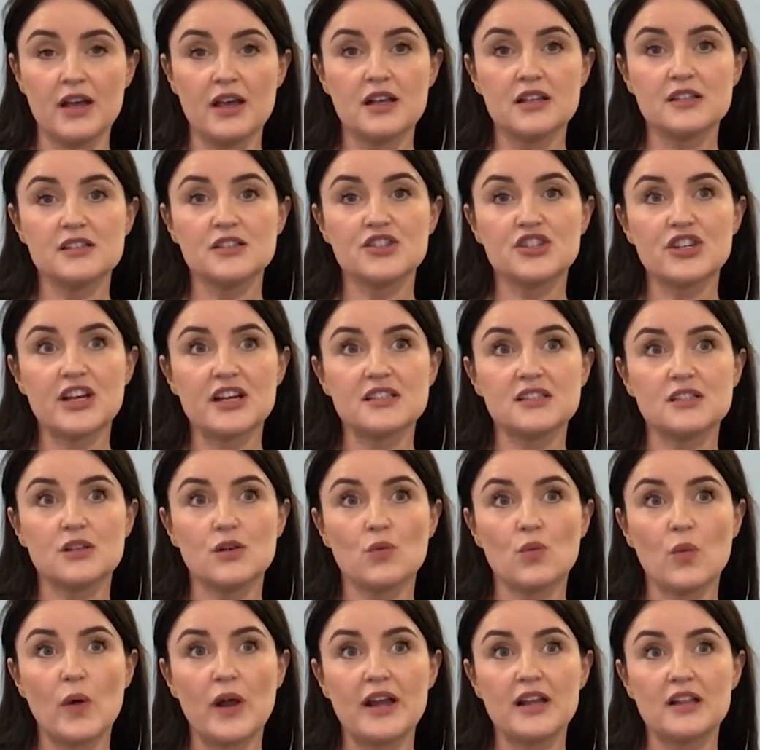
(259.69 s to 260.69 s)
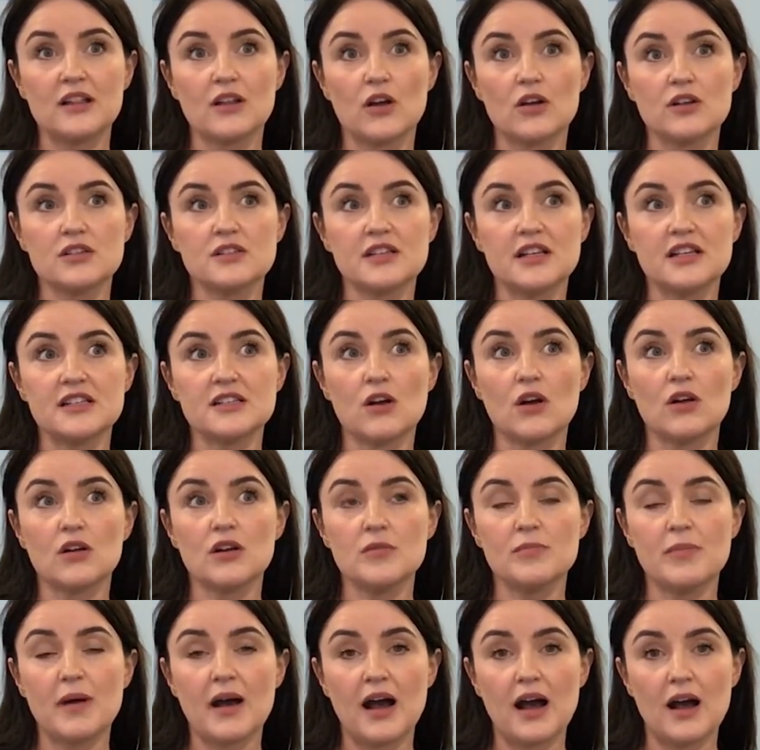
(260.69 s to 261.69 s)
suggests that weight loss is on a
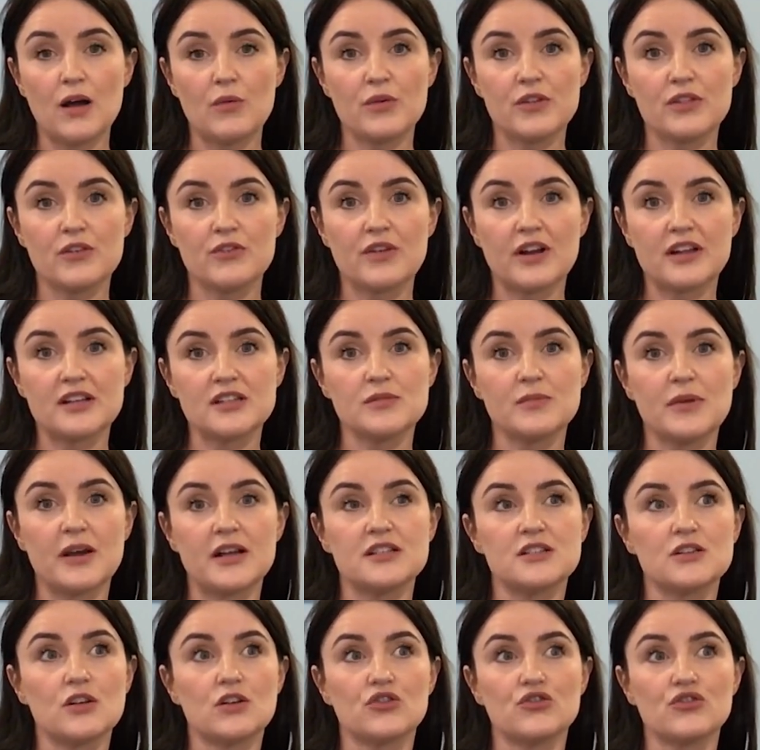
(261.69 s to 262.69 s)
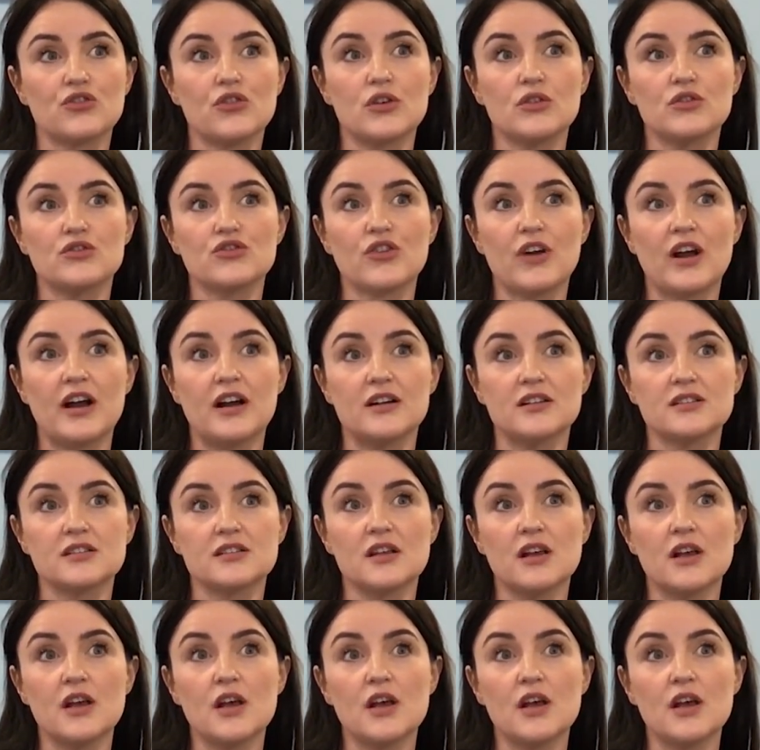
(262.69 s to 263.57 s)
par with the randomised control trials,